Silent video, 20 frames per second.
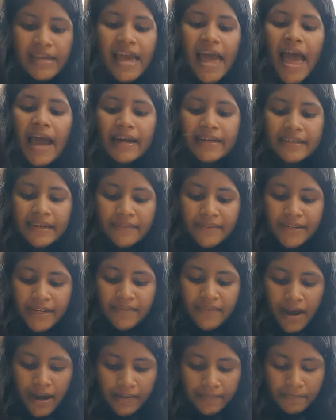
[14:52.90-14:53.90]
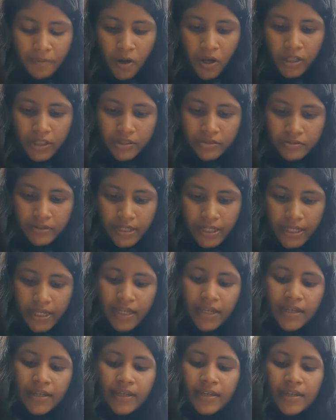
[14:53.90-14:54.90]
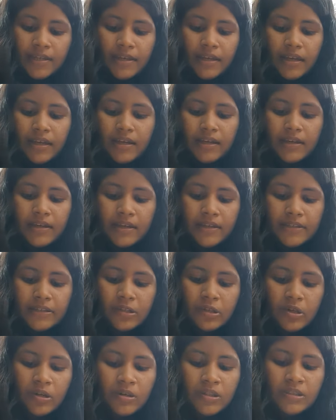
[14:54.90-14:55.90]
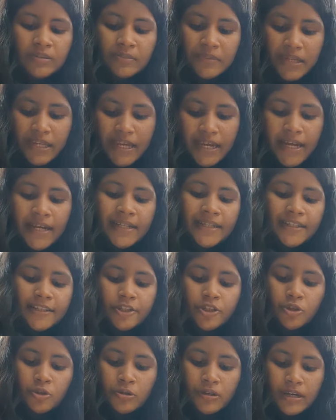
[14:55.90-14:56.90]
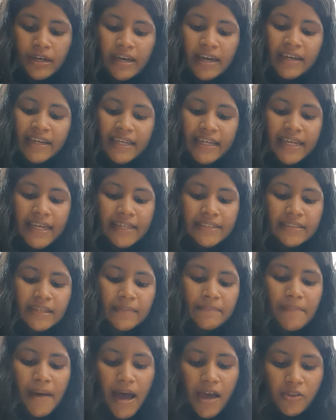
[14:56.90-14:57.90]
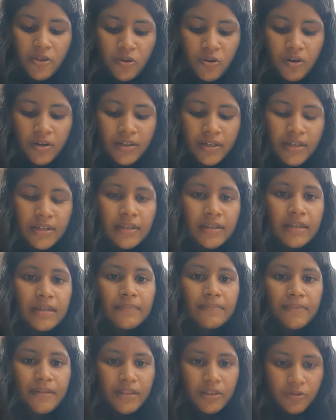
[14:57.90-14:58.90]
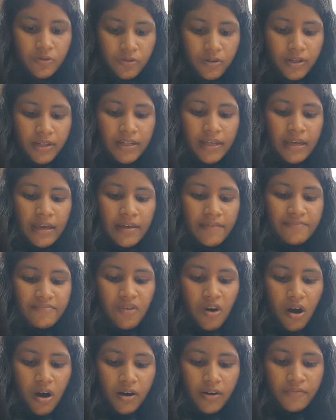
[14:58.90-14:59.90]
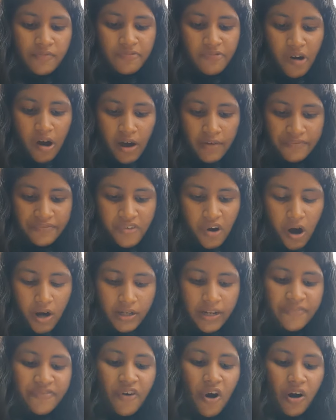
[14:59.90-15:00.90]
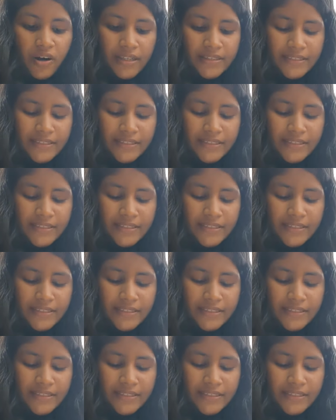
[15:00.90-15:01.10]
activity 1.3, you need sugar is a balloon, warm water 40